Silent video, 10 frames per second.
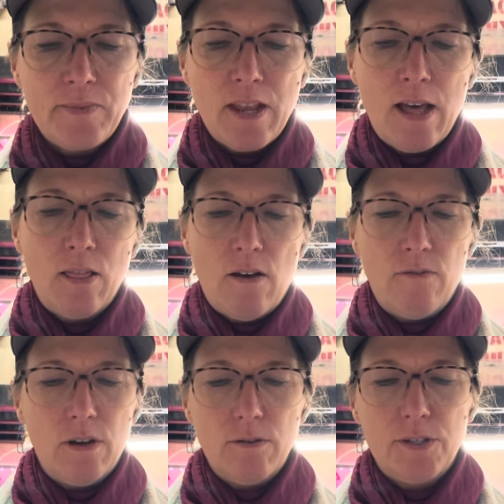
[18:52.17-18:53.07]
I love
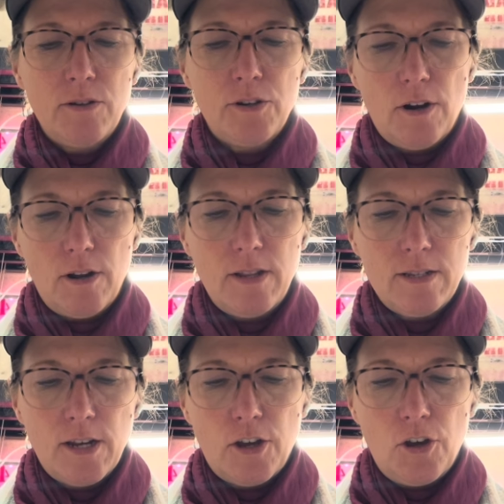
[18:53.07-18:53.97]
those. That's
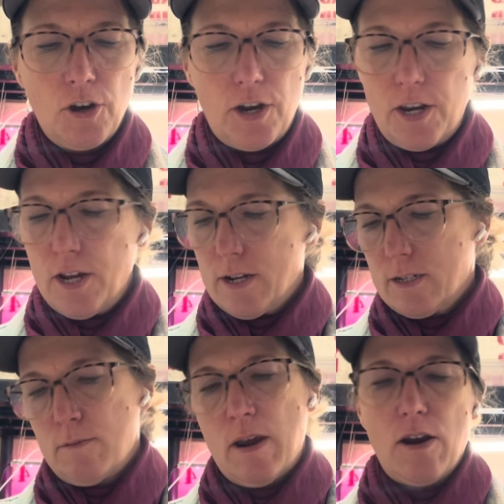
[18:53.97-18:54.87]
a good
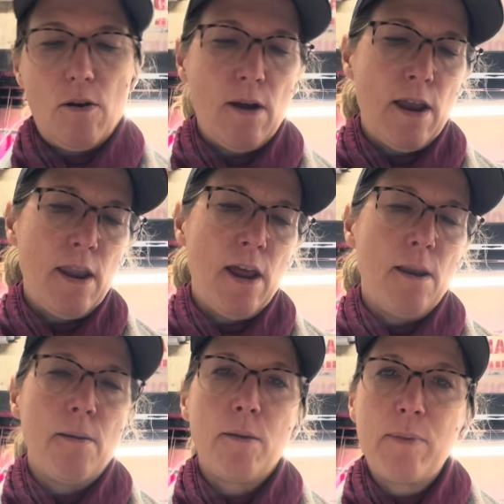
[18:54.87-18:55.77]
tomato. And then
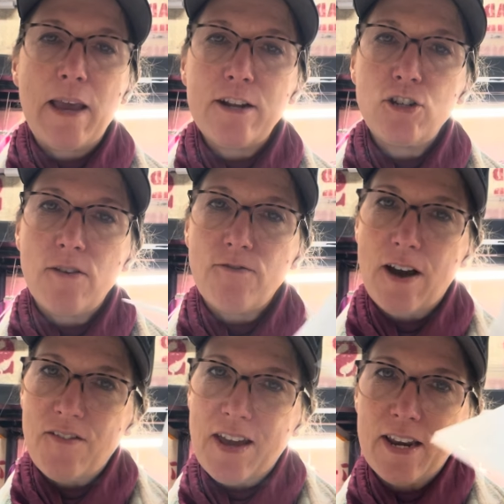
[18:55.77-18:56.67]
my BHN
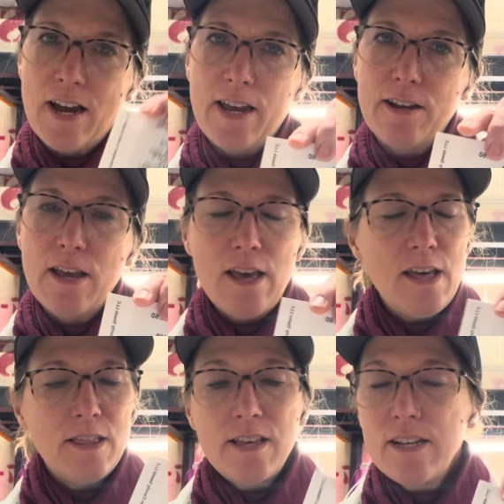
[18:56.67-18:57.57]
589.
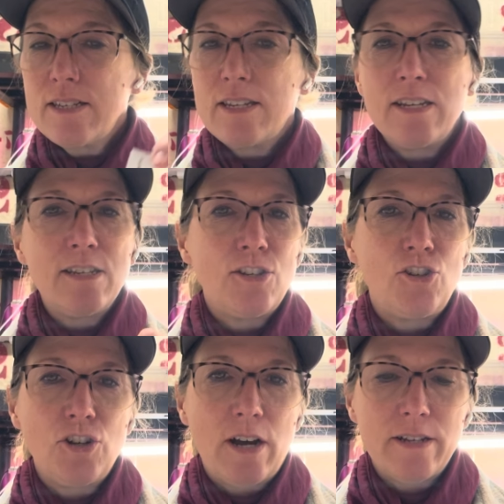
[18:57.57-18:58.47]
This is
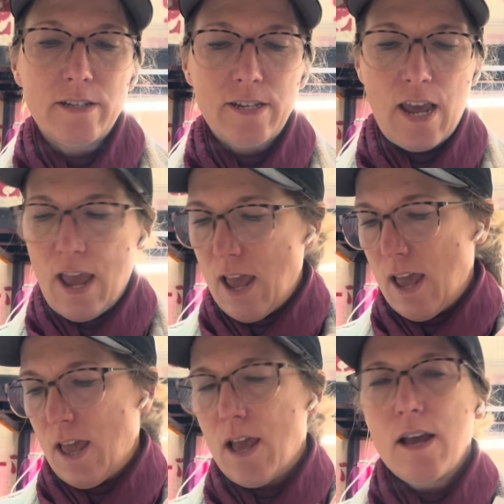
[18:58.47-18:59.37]
just
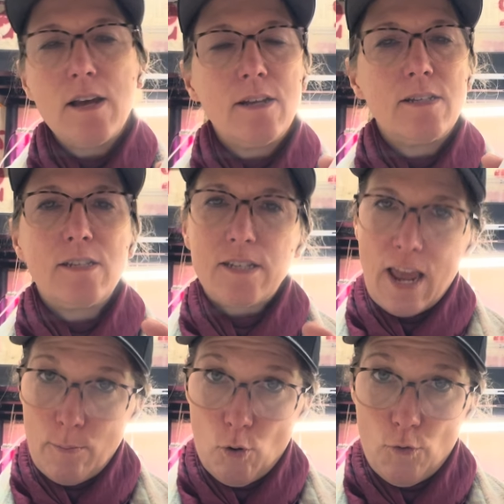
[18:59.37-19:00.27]
a
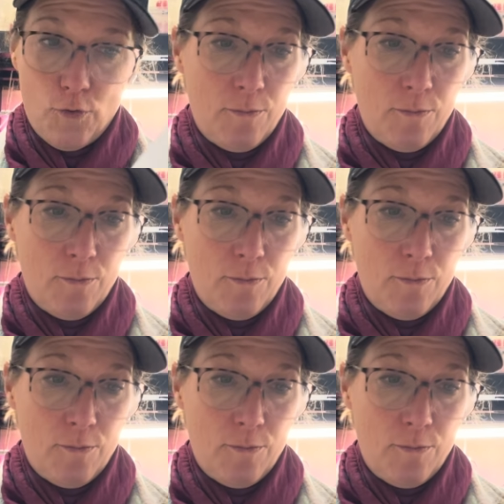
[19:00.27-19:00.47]
staple for